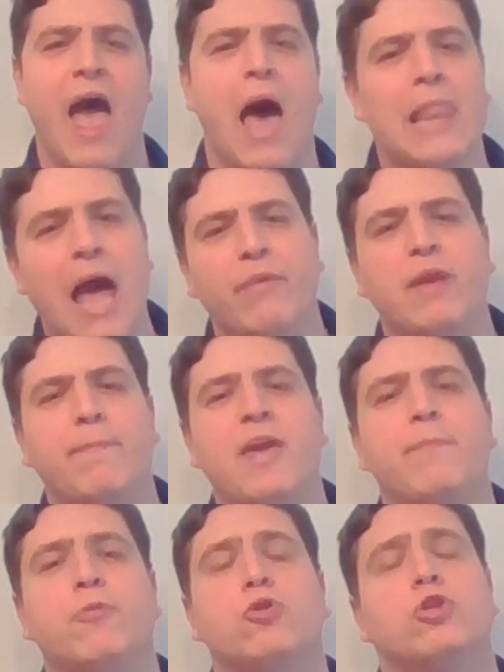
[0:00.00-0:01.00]
Allowing
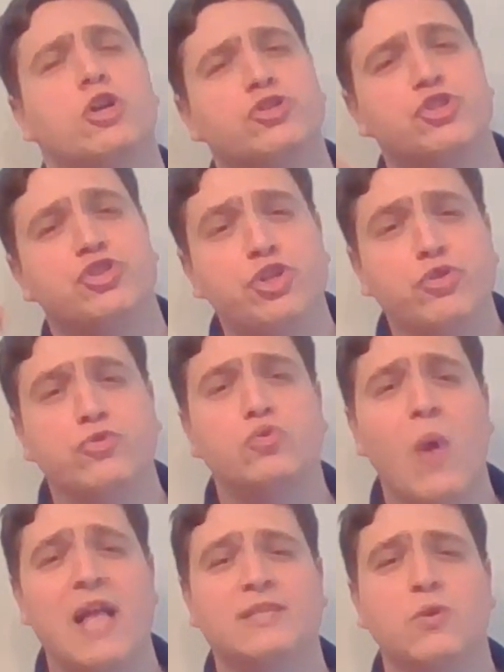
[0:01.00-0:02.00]
people to choose
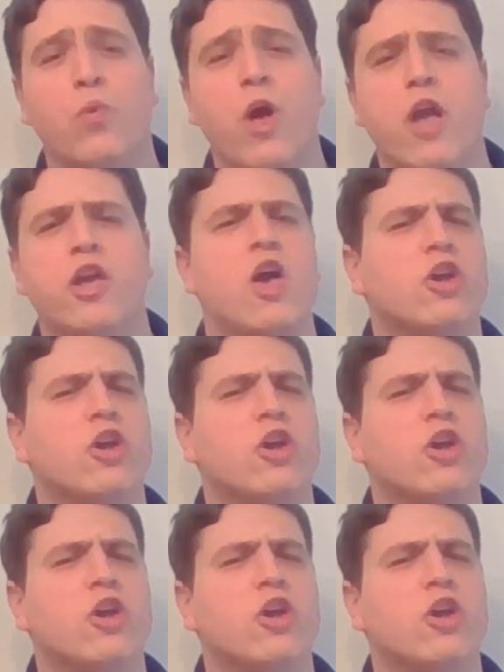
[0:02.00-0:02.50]
where to work